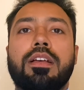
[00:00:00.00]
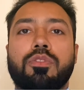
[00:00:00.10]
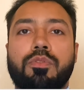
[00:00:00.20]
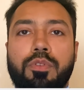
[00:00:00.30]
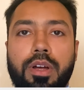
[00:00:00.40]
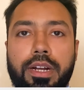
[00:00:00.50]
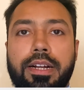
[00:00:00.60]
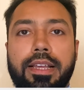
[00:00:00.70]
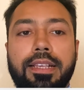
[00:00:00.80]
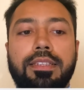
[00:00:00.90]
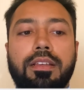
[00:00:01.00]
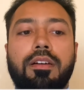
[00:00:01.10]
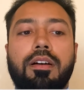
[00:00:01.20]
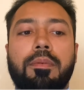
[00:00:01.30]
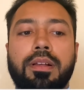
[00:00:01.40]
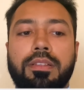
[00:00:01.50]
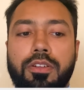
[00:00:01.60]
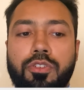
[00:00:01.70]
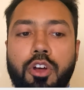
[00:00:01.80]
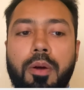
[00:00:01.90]
So it is amongst
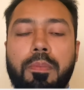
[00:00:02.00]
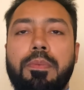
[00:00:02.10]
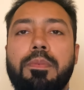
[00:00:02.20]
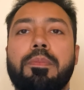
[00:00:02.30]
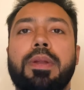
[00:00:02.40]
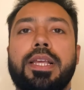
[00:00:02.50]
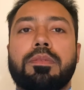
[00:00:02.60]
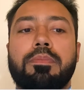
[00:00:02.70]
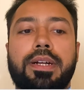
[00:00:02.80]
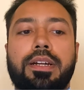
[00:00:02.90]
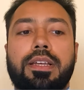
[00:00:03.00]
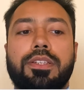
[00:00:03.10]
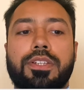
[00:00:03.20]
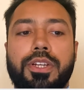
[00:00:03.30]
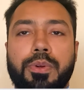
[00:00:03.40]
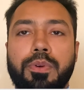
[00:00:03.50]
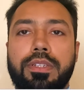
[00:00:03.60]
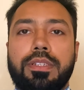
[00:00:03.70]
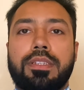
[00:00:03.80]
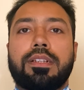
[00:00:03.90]
the top placement
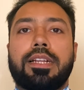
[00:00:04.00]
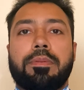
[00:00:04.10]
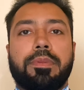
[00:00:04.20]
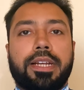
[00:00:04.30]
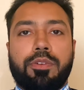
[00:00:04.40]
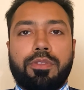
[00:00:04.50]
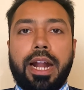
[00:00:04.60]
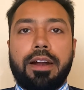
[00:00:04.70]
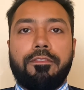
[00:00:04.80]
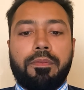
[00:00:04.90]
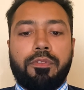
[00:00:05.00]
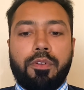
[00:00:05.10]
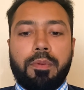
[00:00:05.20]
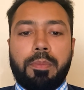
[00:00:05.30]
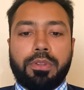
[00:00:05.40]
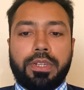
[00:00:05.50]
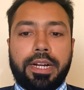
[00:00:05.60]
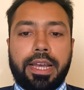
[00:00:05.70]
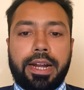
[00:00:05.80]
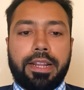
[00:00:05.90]
institutes, let me tell you that before we
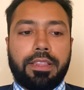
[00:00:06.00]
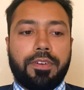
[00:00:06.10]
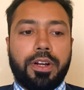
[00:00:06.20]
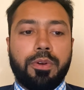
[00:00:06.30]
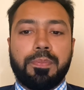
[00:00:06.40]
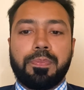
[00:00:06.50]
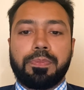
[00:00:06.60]
proceed ahead in the video.